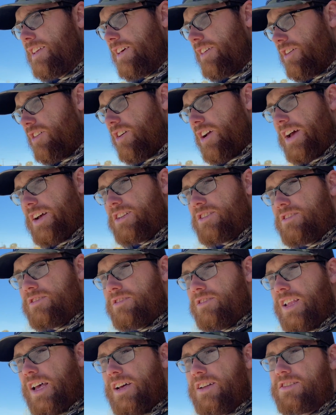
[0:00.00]
other
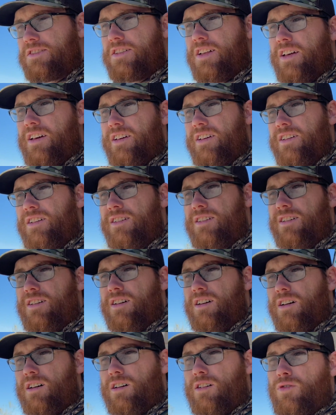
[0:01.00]
action last night
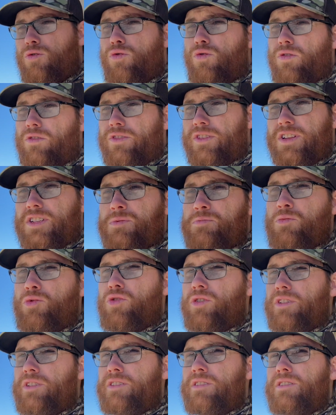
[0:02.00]
uh, or this
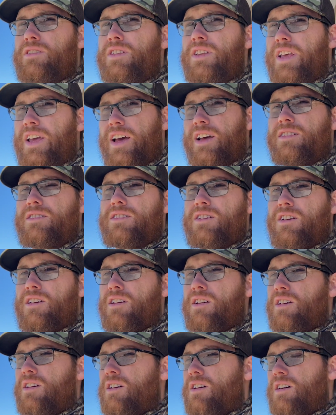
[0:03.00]
morning yet.
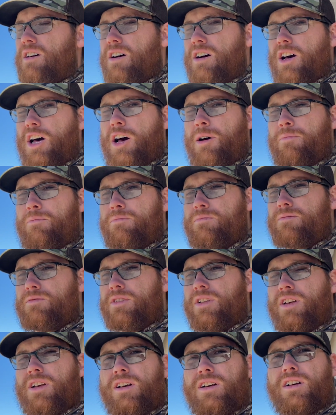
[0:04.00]
Um,
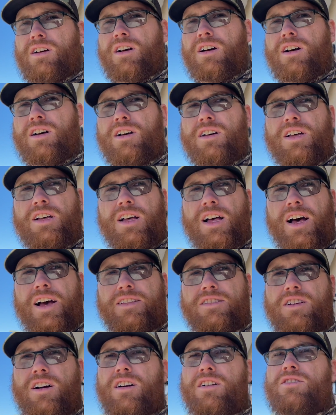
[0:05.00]
I
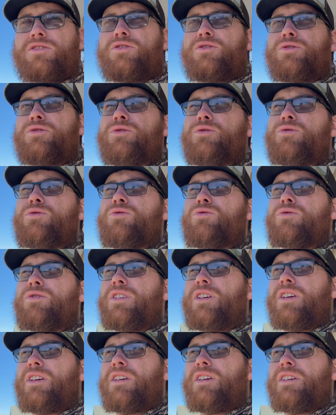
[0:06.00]
talked to
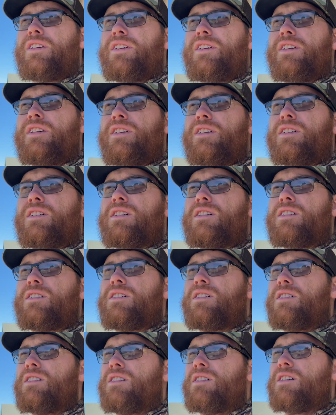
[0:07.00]
the
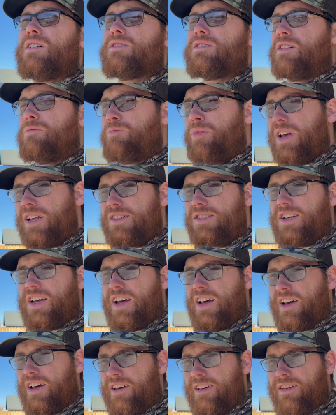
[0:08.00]
uh, the pest
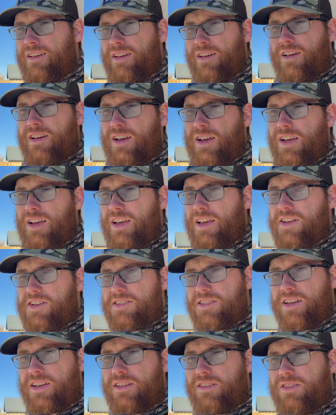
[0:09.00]
guy. He
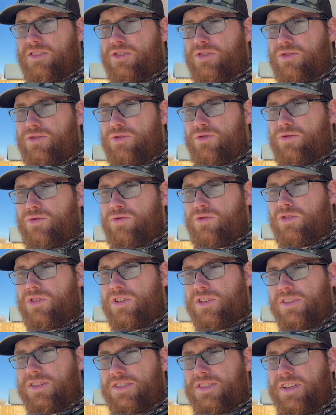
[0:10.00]
said to
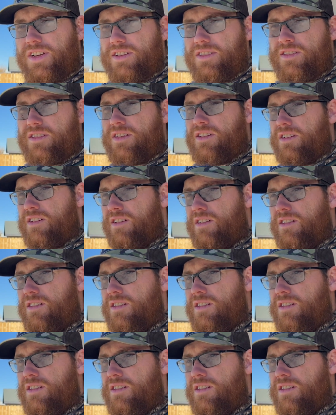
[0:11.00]
stick the